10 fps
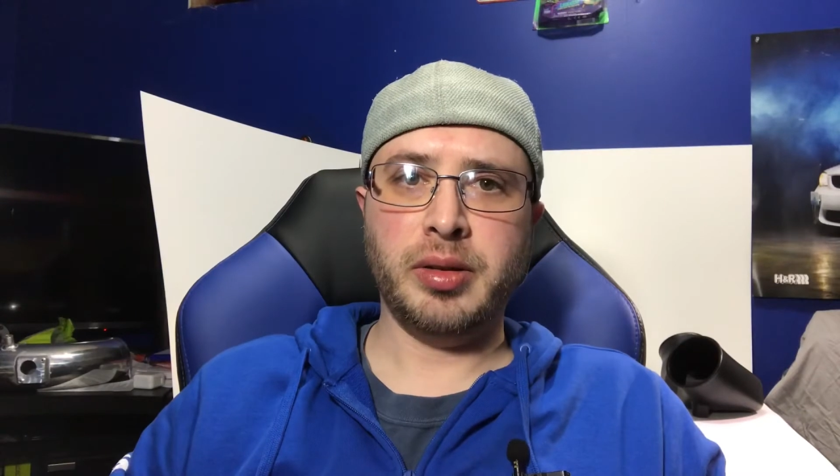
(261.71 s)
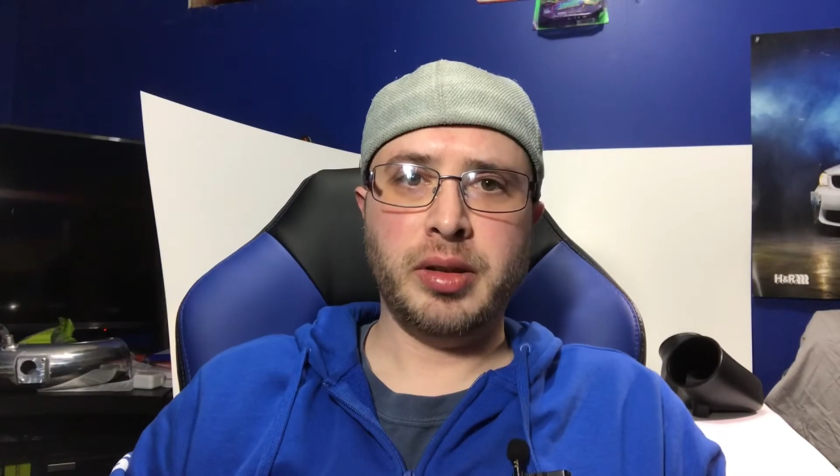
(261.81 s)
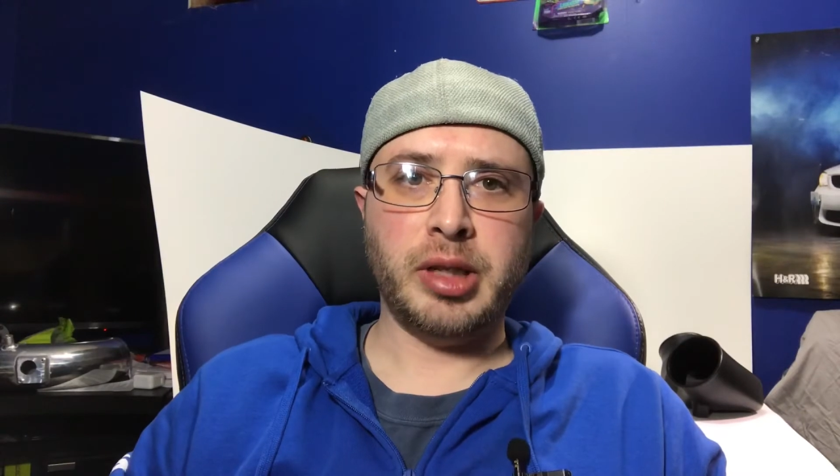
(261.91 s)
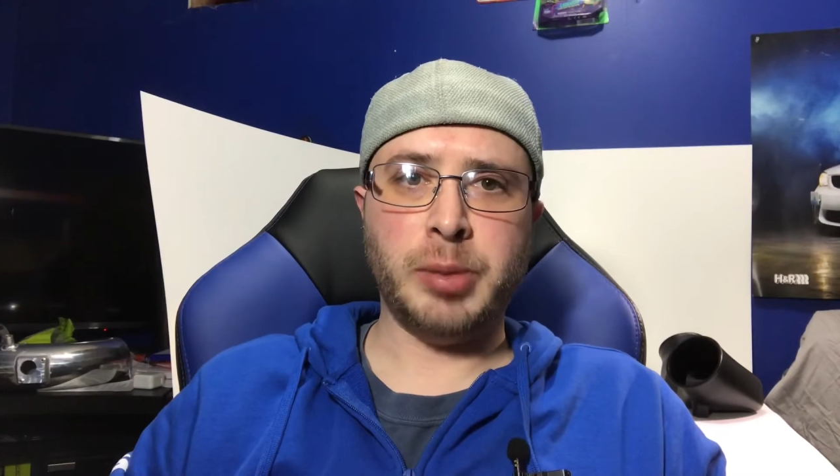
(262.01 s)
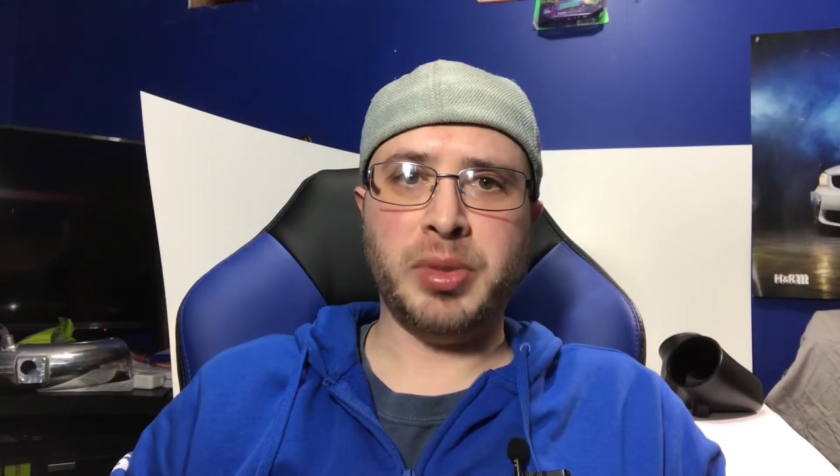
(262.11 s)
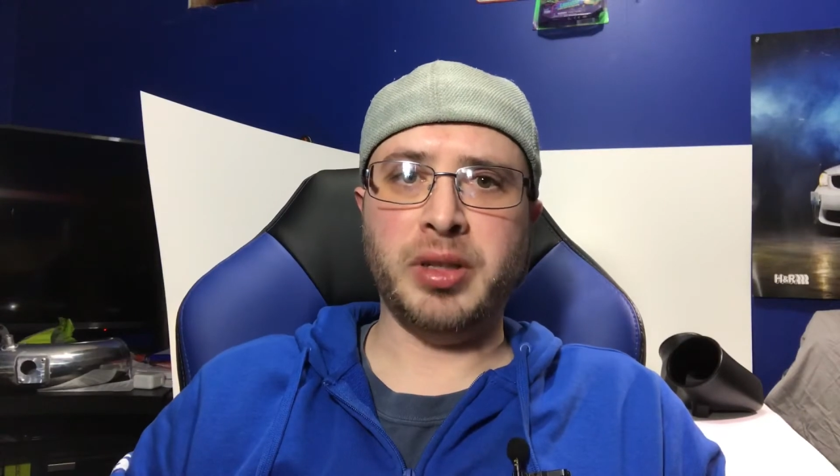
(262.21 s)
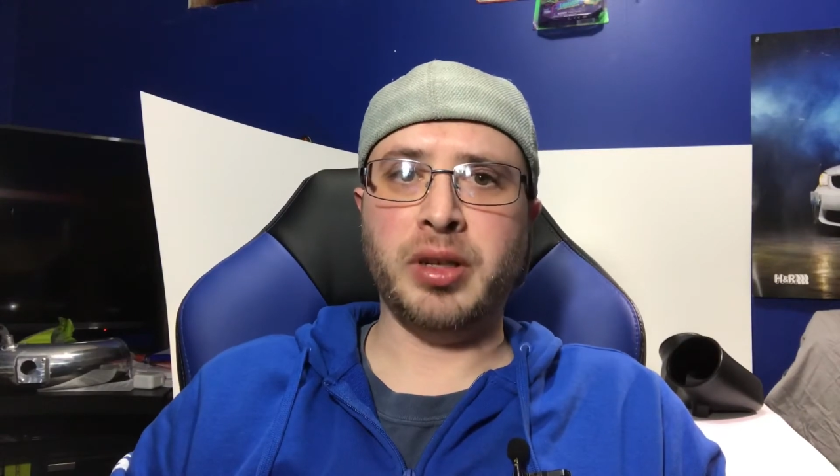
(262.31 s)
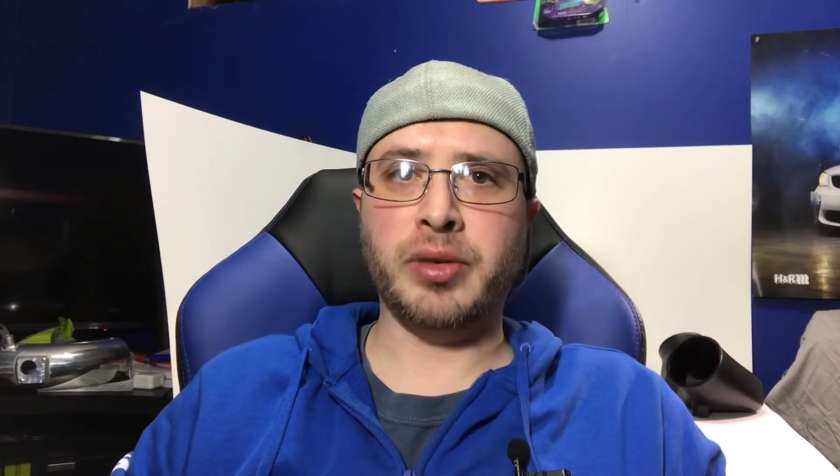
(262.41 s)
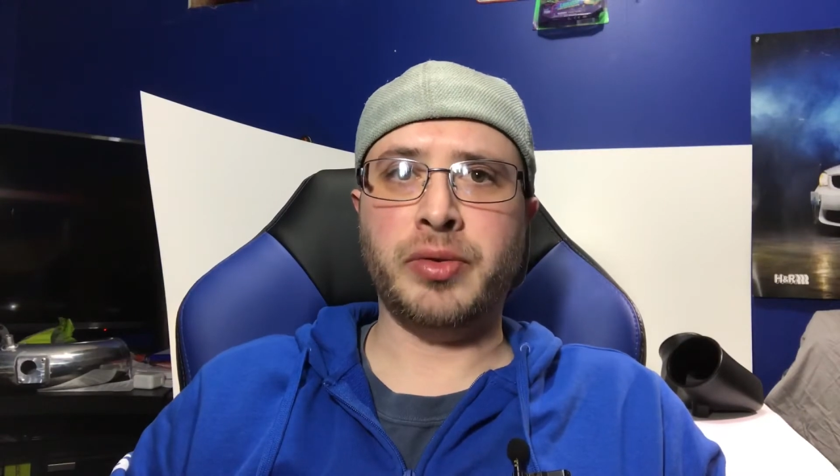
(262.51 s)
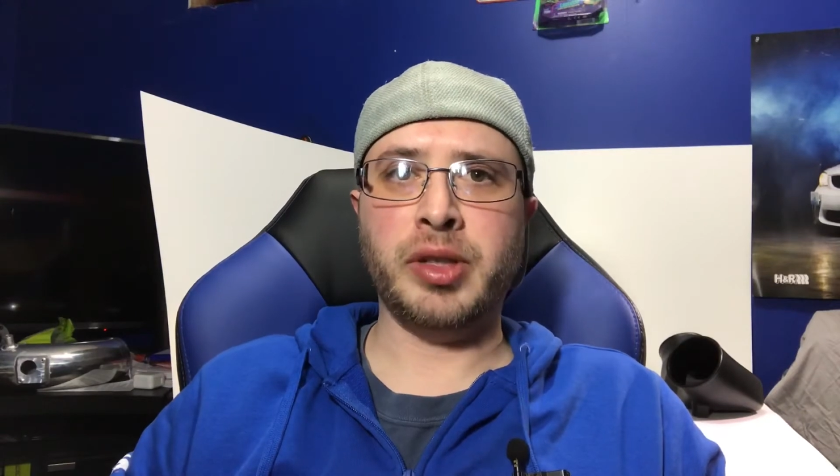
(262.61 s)
helping
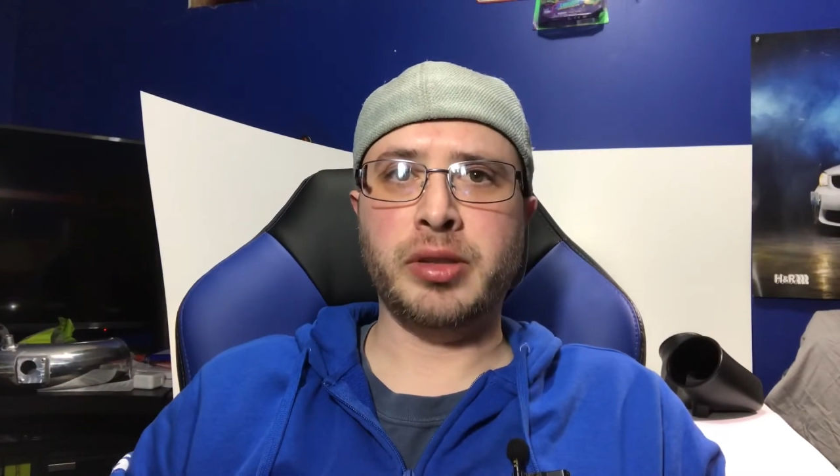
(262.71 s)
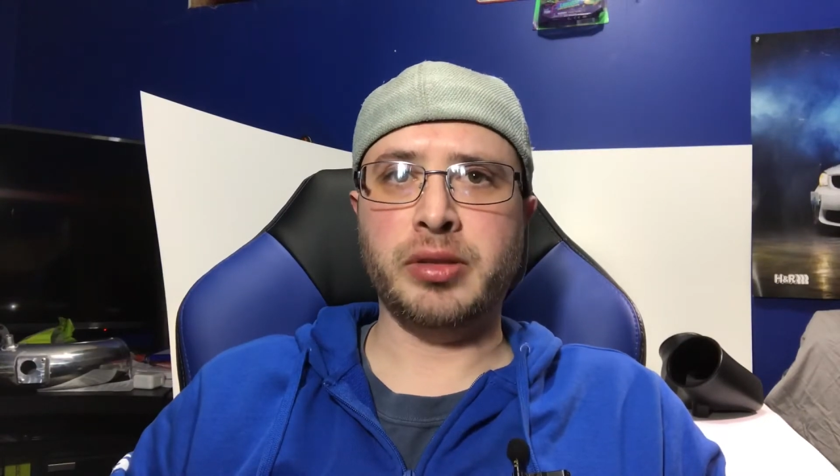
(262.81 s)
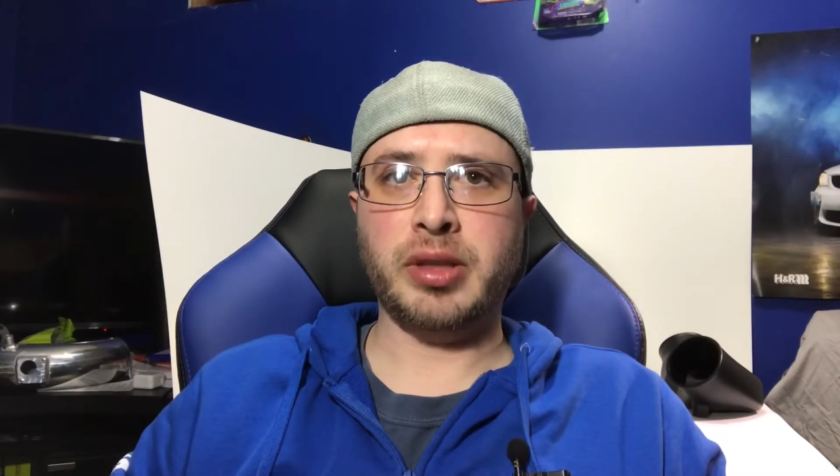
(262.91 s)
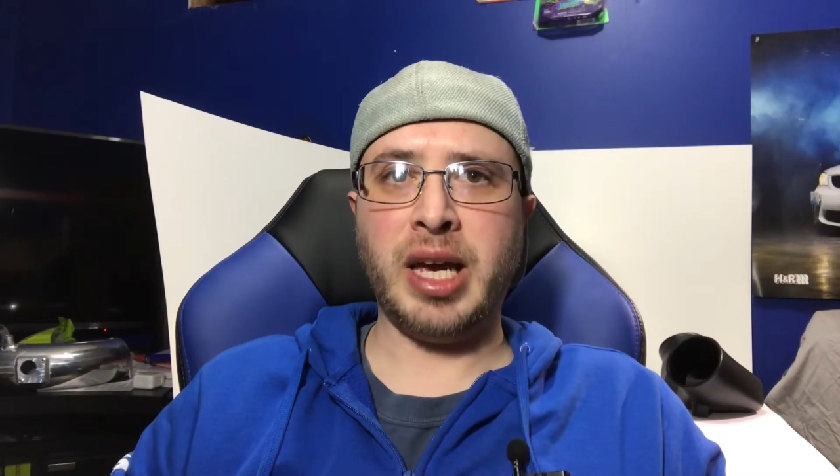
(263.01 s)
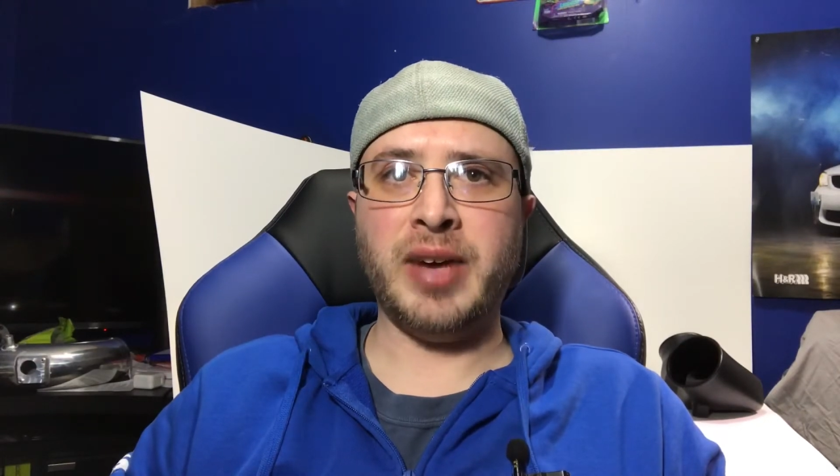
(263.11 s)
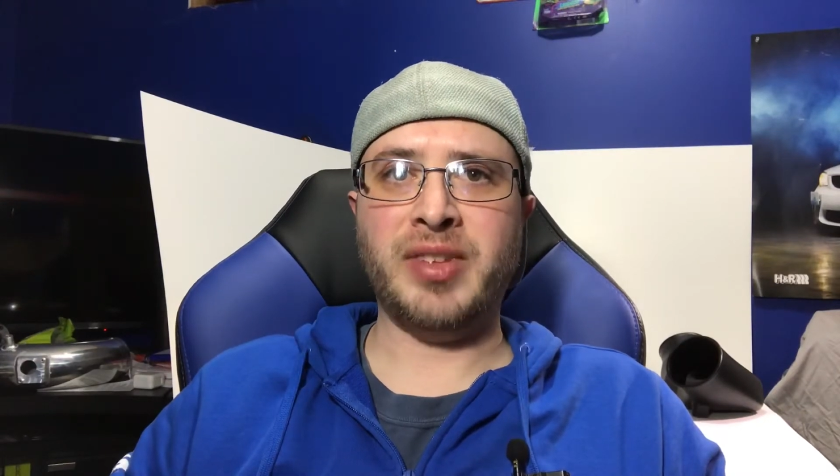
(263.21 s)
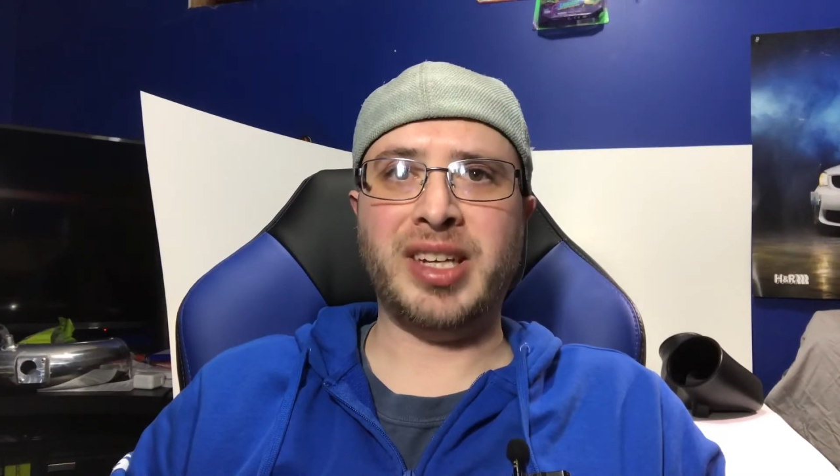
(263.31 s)
other friends having